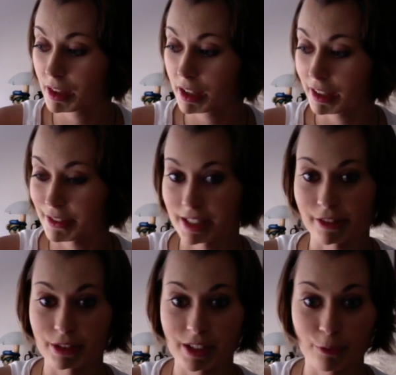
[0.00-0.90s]
is a
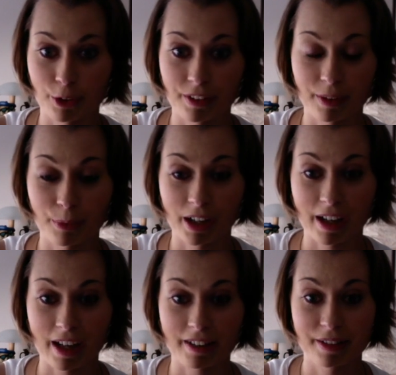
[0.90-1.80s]
little different than what I
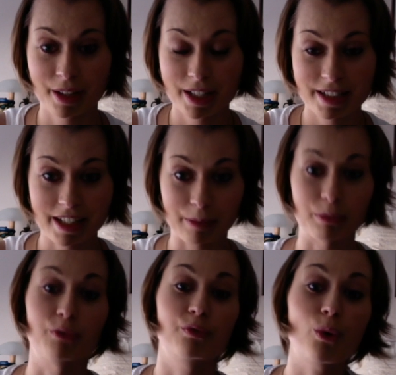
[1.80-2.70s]
had done
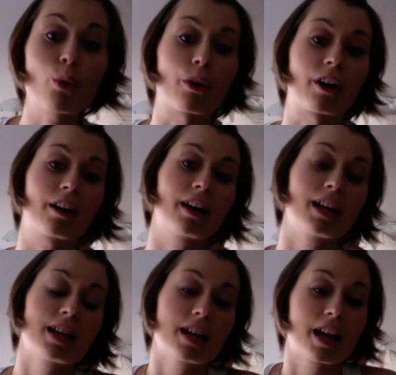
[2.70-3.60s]
before,
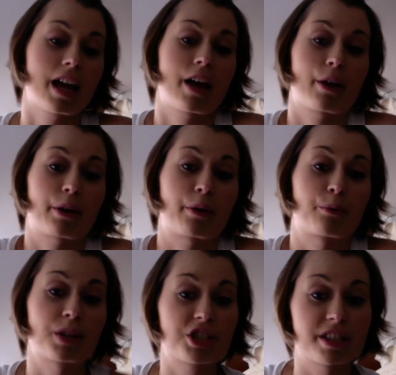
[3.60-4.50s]

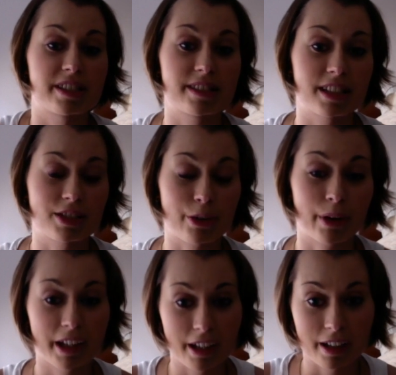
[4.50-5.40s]
which is
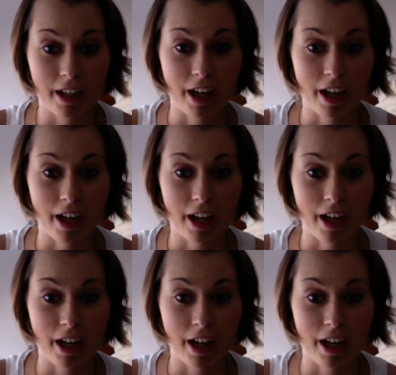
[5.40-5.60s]
fusing